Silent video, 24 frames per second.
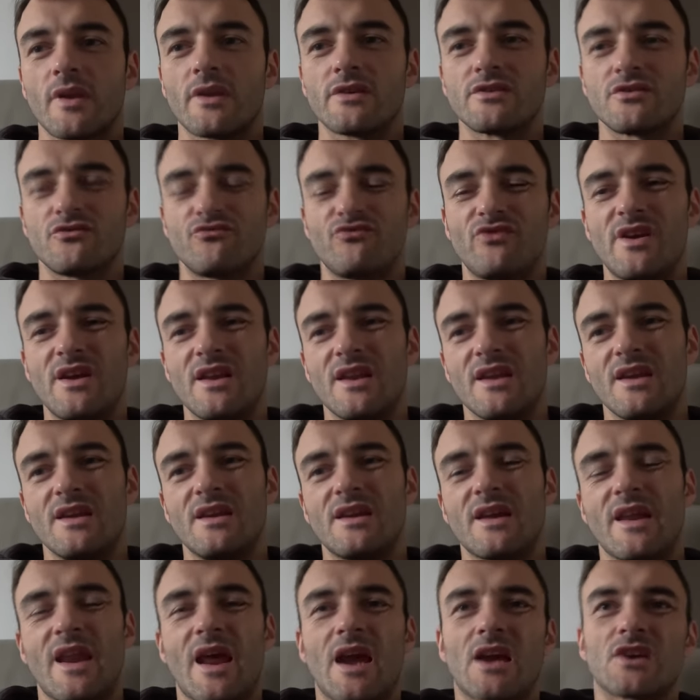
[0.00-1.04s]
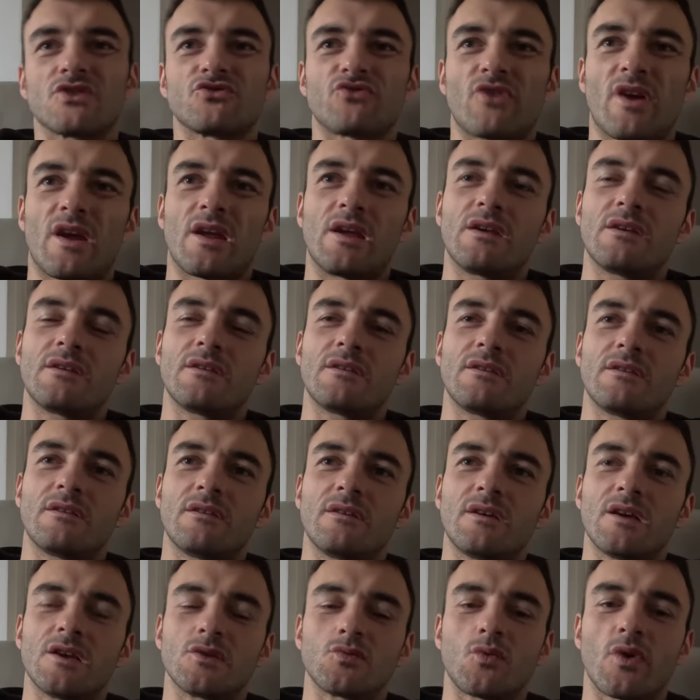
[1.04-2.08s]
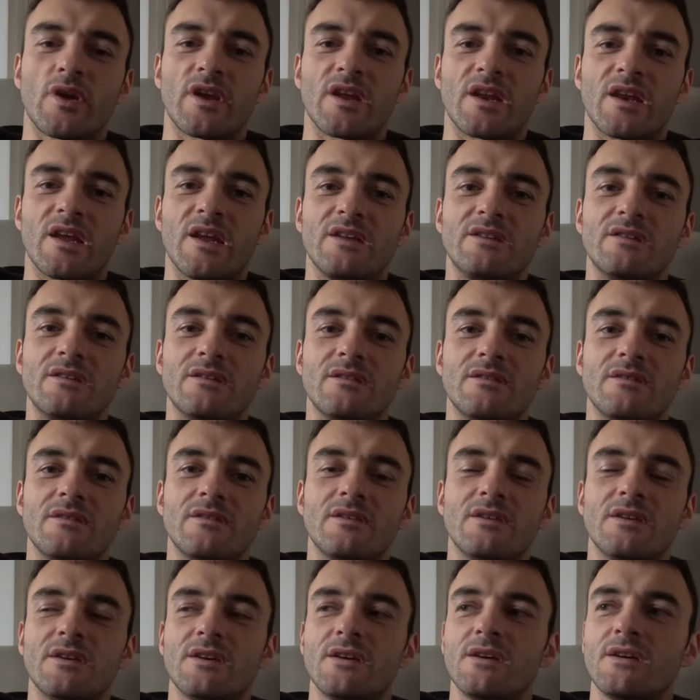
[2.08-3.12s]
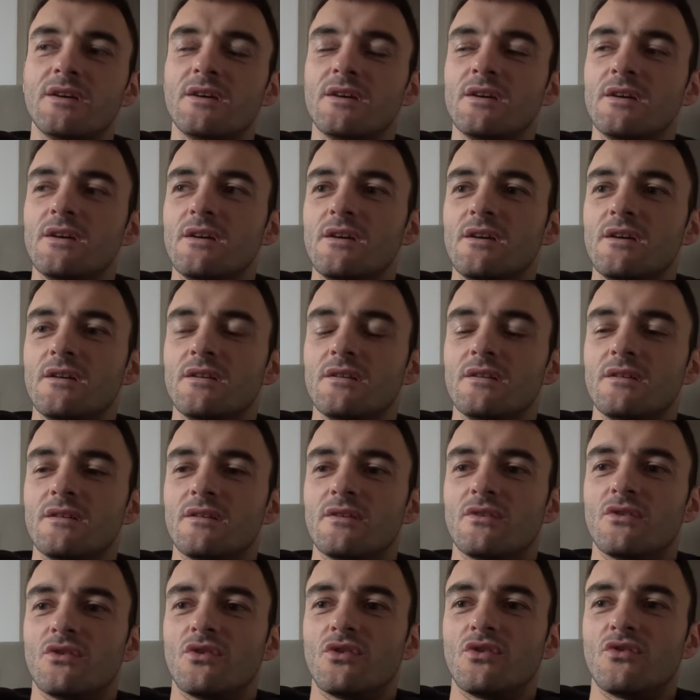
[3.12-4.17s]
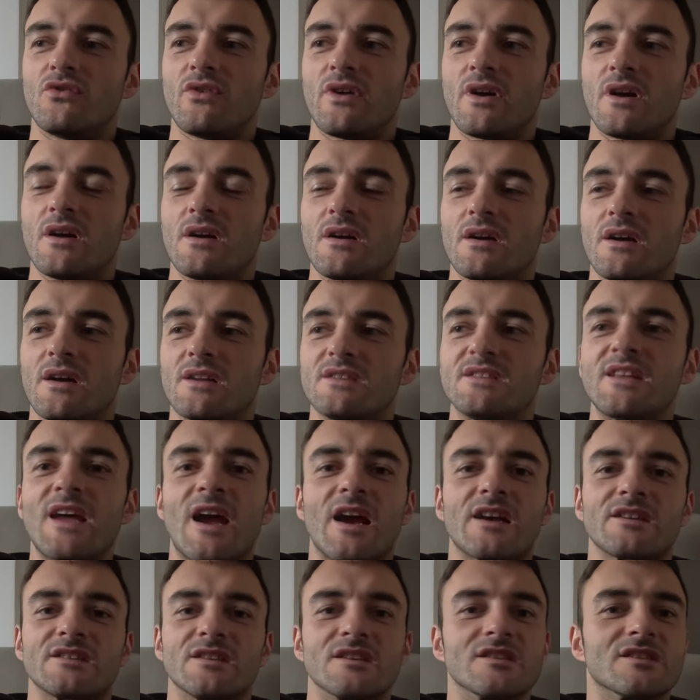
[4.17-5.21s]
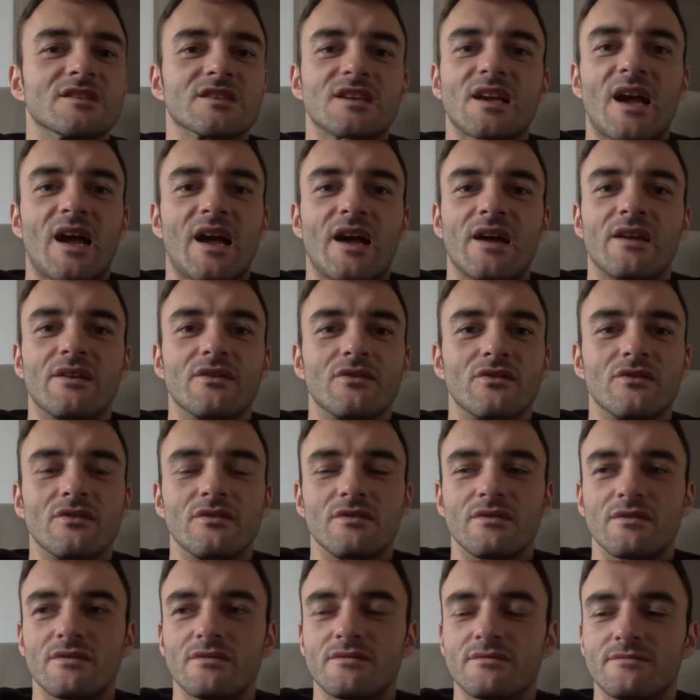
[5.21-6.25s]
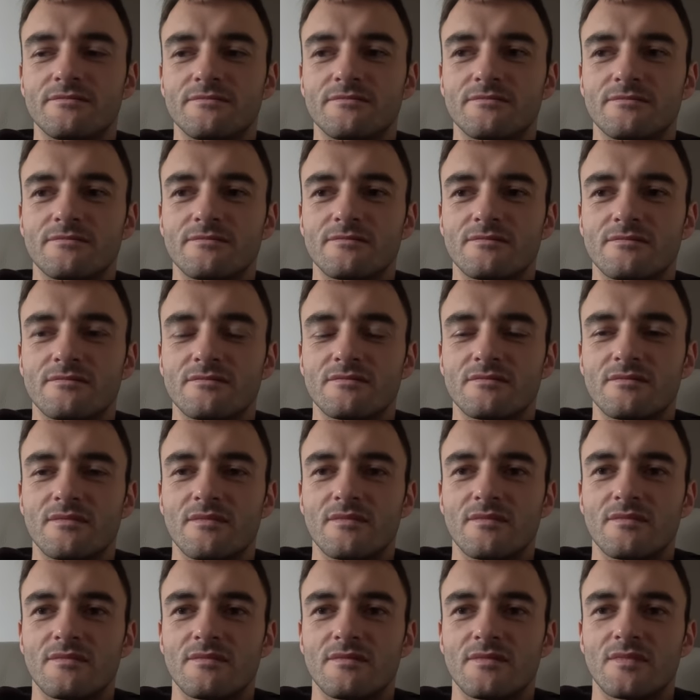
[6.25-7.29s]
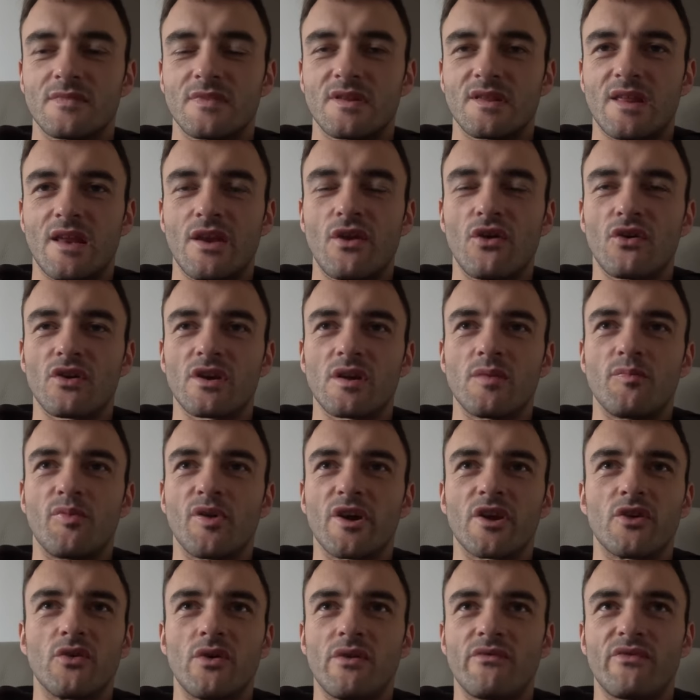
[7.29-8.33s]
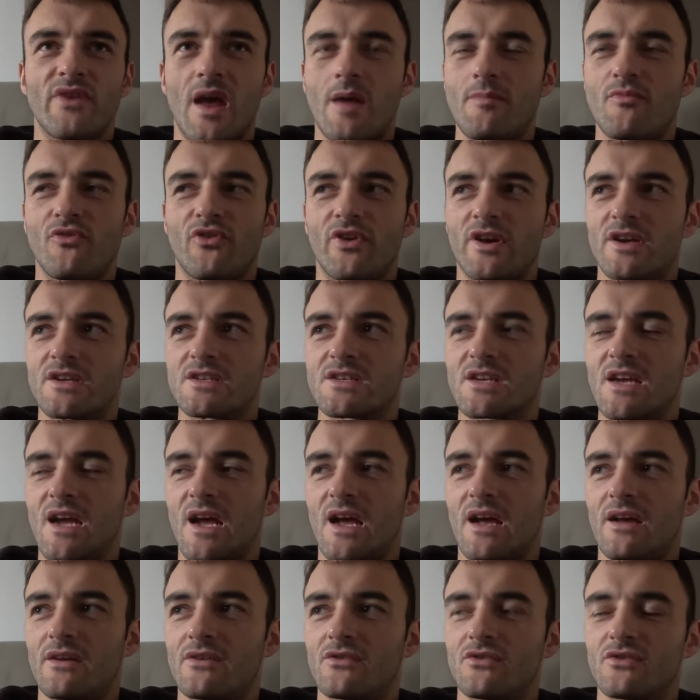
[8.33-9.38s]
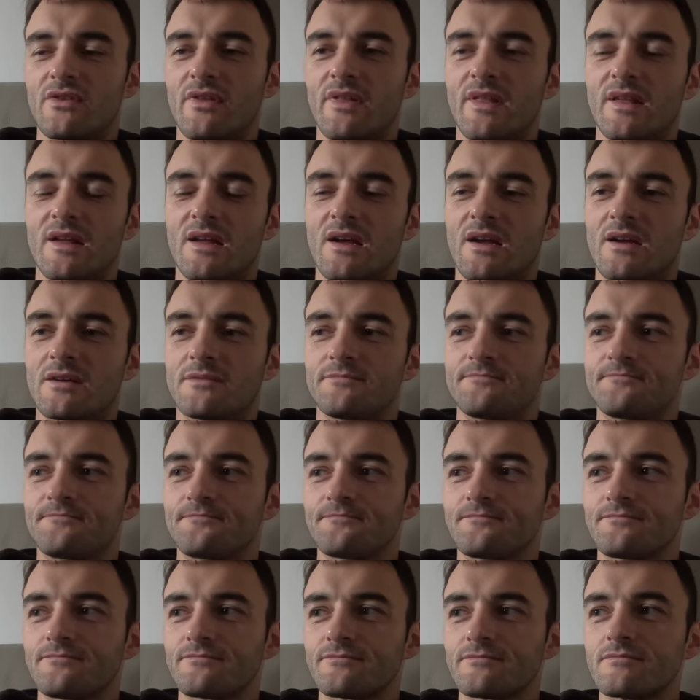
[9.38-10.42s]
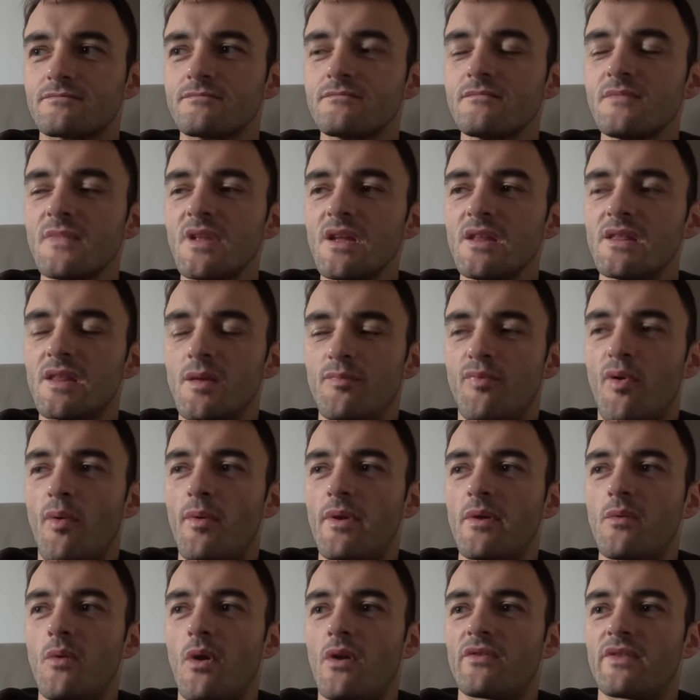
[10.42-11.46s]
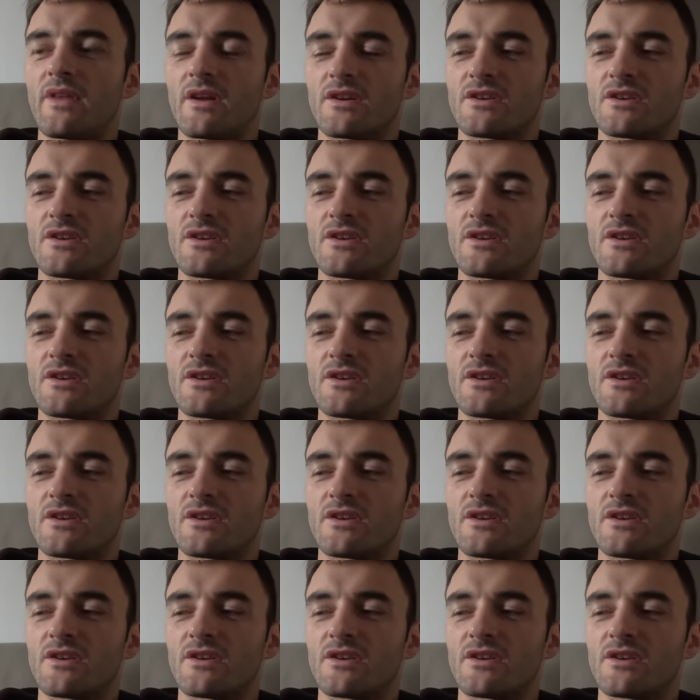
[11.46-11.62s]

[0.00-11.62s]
So really, an x-ray is what you need. Or a DEXA scan, or they're not going to book you in for MRI scan or anything like that. They probably won't.